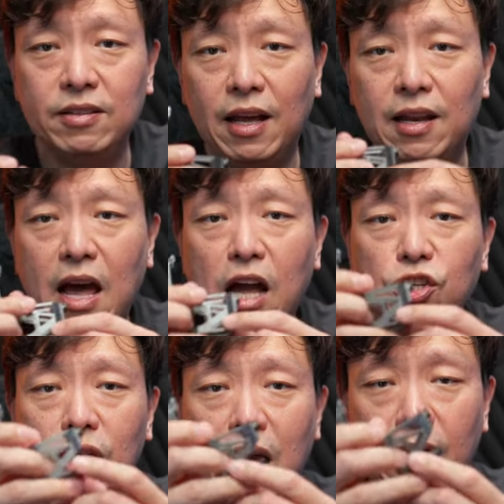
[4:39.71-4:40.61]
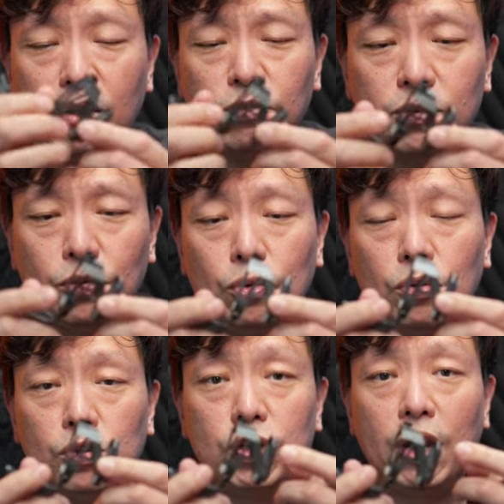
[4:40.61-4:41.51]
There are large cutouts
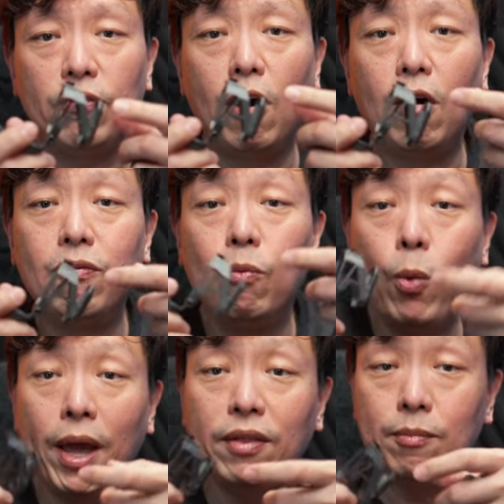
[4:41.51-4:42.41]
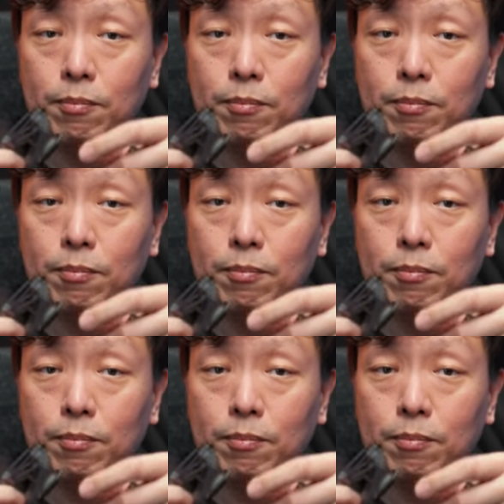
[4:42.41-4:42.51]
to shave off weight,